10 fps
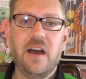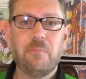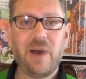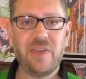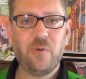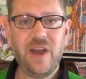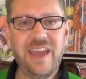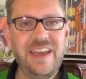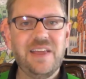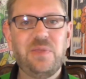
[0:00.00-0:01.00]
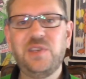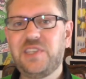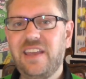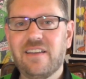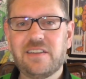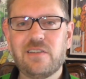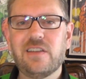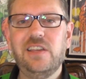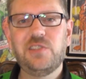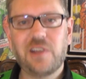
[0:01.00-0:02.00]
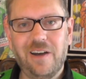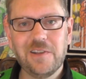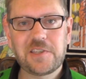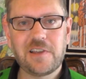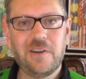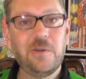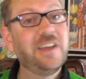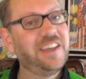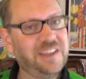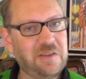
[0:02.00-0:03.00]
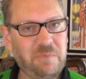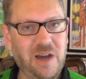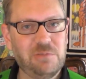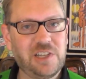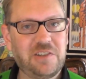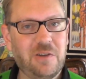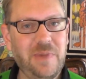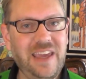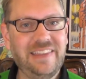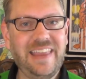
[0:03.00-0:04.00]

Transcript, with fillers: By the way, this character is also in the public domain.